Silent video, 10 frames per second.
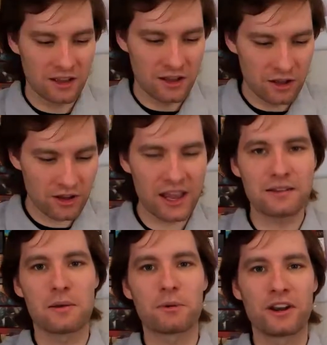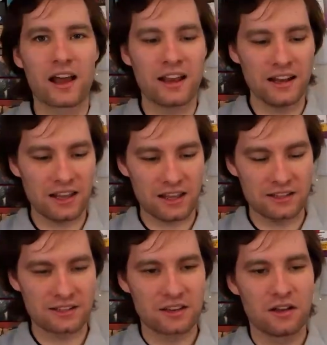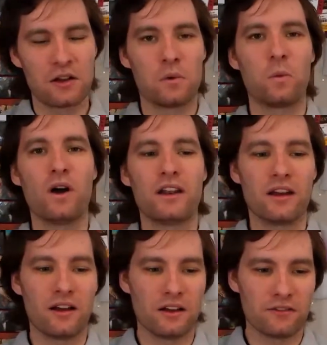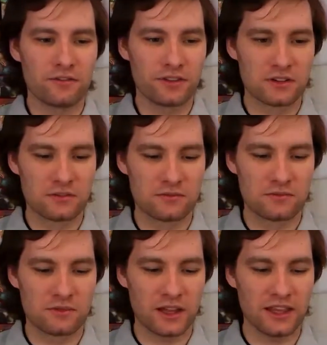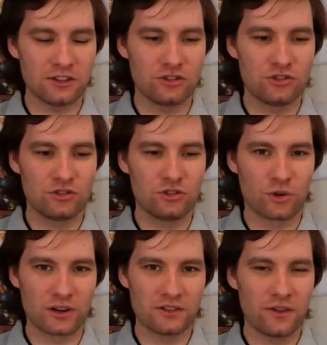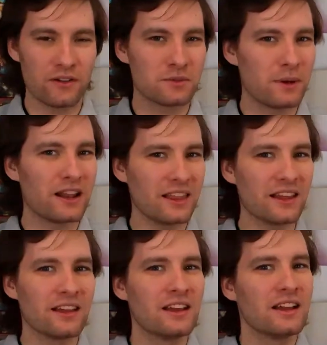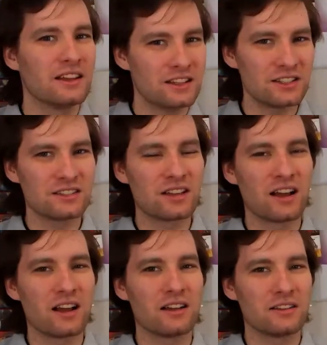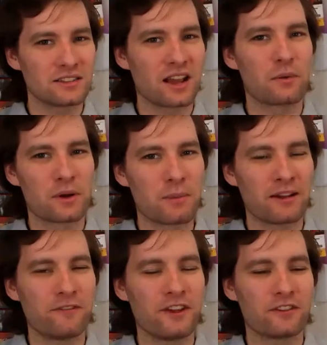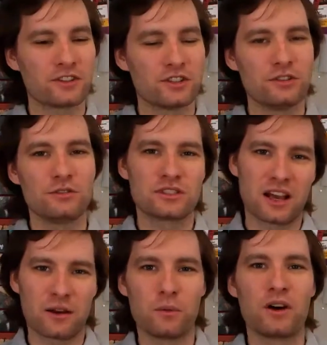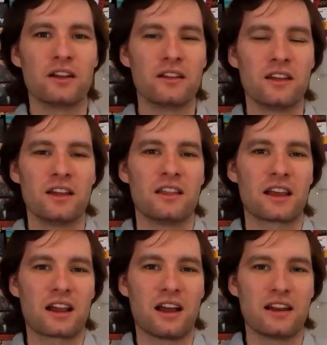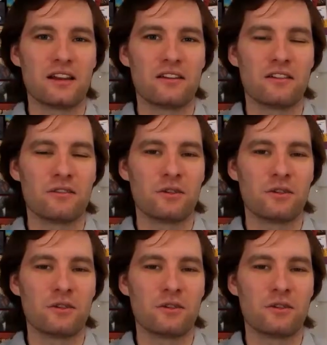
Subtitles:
Okay, number 9 is one of, I think, Jordan's favorites, but I think this is kind of one of my favorites too. It's kind of one that kind of